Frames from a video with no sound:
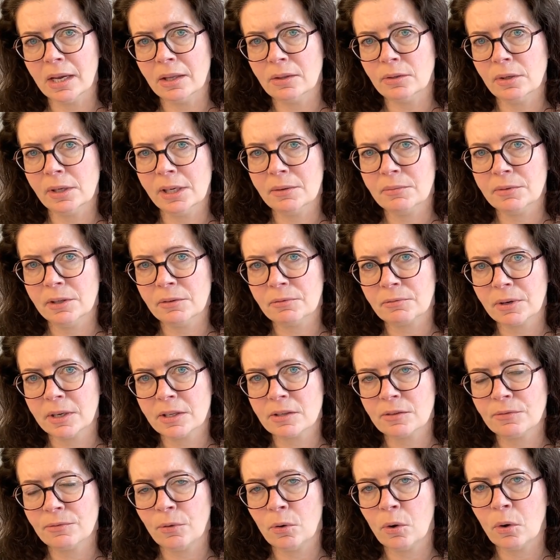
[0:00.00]
and you lived in
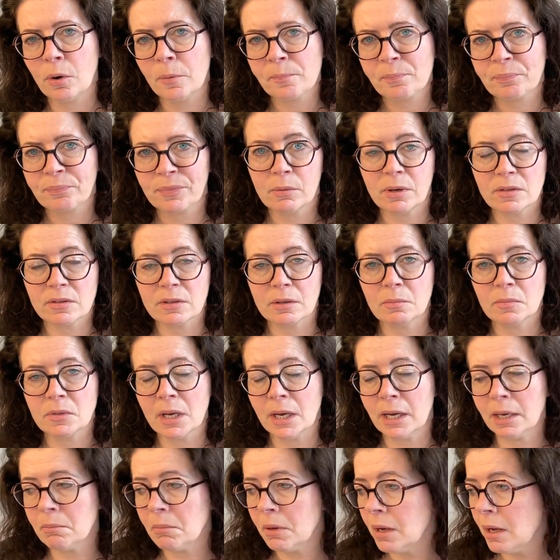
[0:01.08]
France for quite some
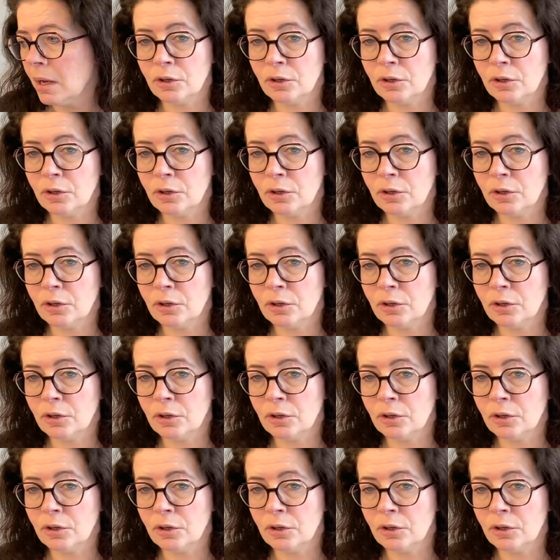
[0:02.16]
time,